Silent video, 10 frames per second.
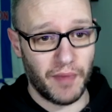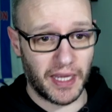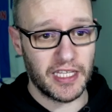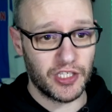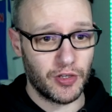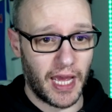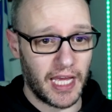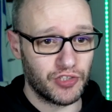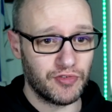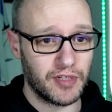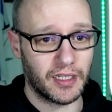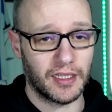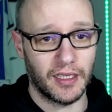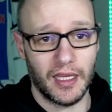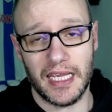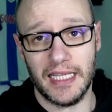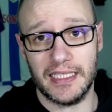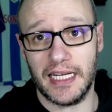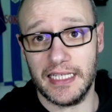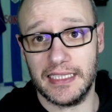back into Hattrick. In
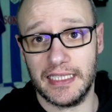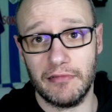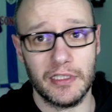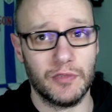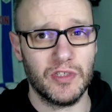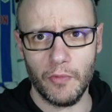today's series,